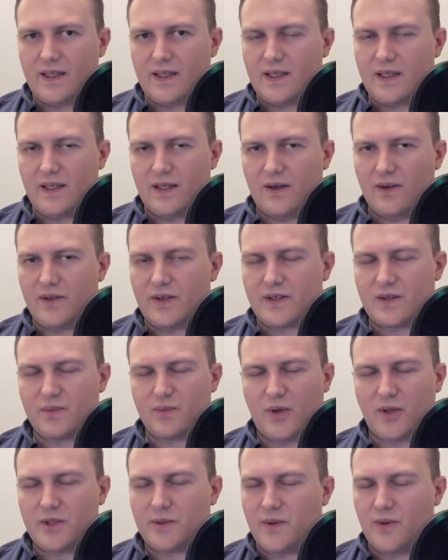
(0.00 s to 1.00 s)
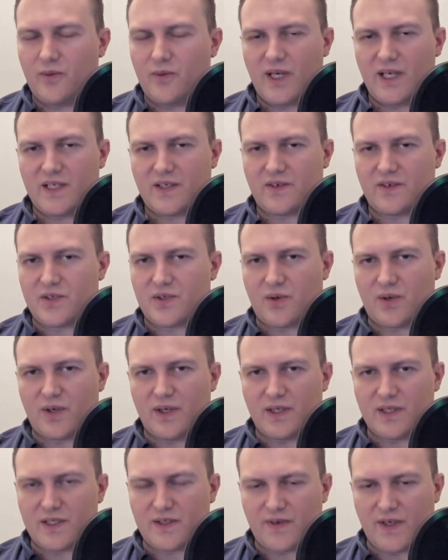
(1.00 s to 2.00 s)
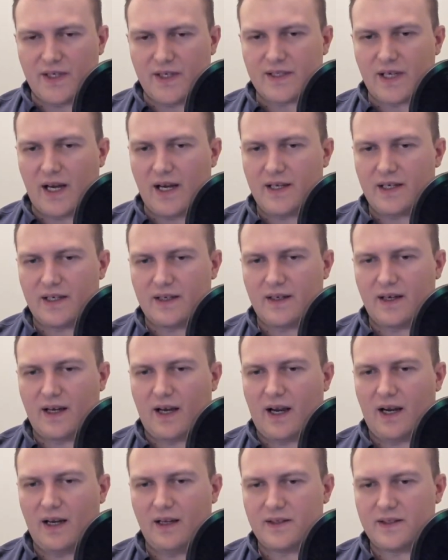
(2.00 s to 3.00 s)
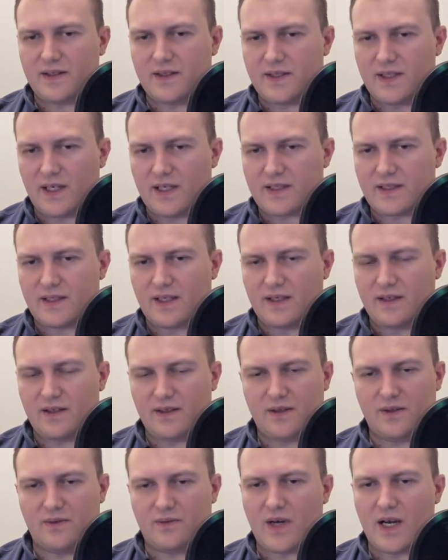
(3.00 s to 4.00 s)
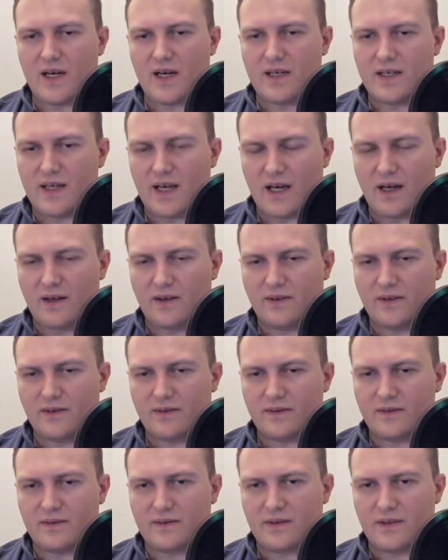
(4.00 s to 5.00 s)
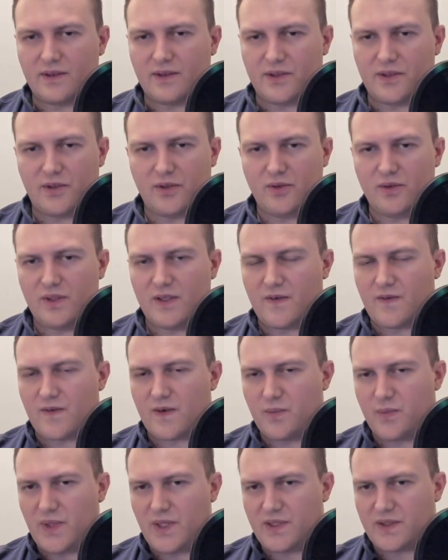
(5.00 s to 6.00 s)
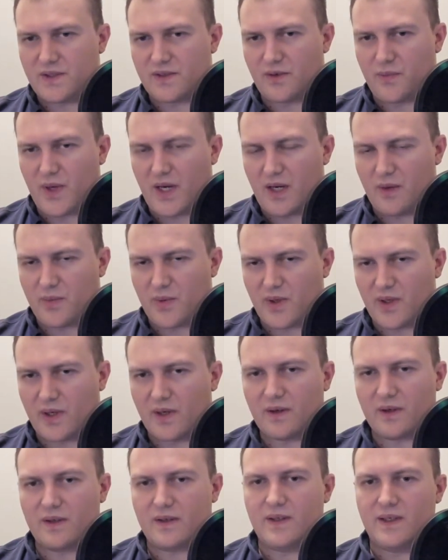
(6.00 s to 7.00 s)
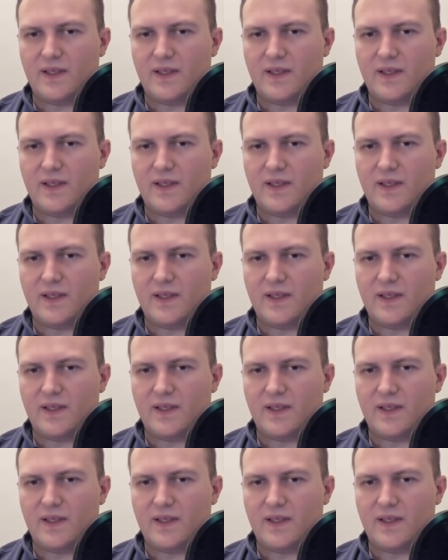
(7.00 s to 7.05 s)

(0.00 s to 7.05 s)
There's multiple ways of storing this phrase. I highly suggest that you write it down on 2 different pieces of paper